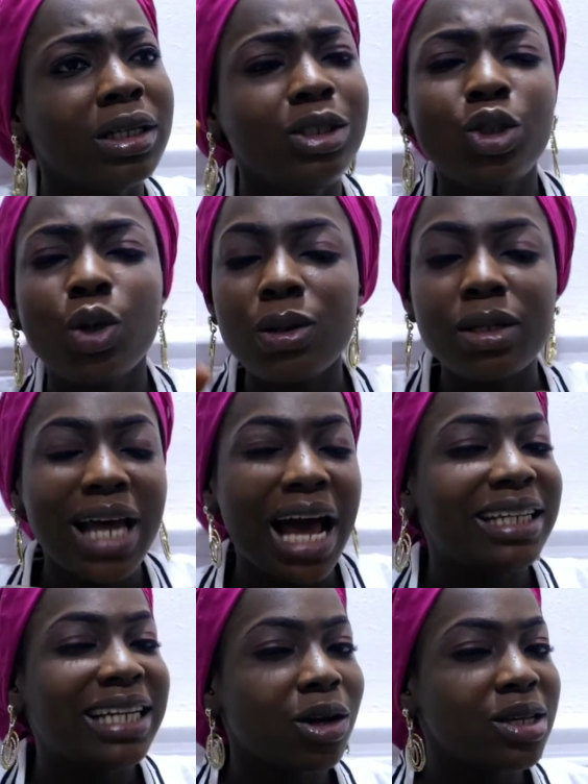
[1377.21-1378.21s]

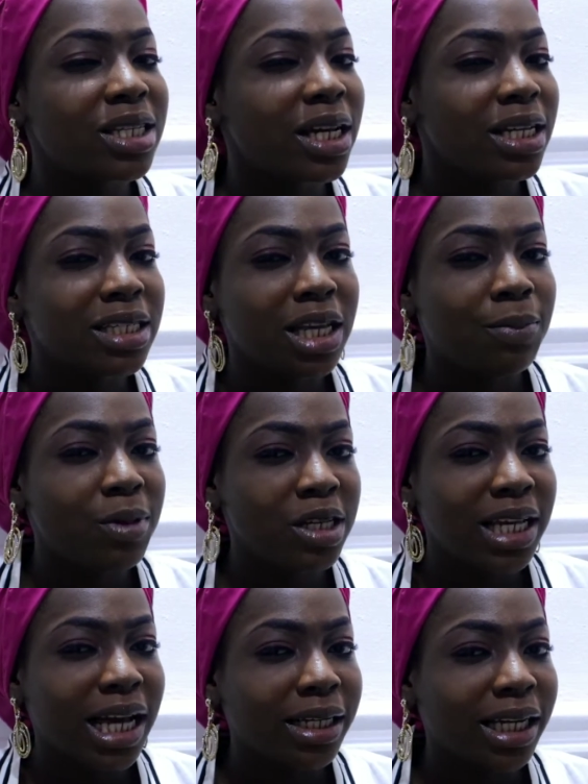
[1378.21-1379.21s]
And they're not saying it's a
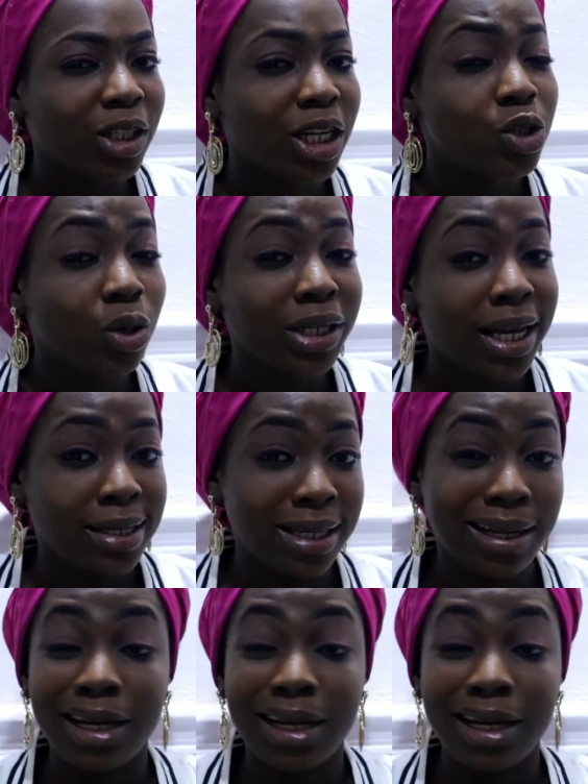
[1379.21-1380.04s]
place that they're trying to understand,